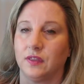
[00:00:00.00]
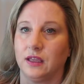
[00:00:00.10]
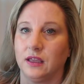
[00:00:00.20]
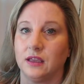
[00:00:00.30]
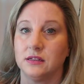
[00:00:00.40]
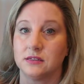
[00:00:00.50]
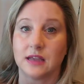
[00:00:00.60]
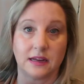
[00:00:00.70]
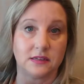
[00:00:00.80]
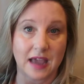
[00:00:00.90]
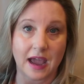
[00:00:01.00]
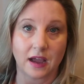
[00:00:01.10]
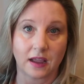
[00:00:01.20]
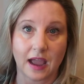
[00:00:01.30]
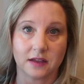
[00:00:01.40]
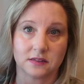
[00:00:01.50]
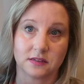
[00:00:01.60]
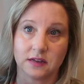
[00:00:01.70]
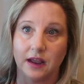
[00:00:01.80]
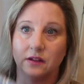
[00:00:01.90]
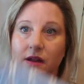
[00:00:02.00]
the inside tag has a style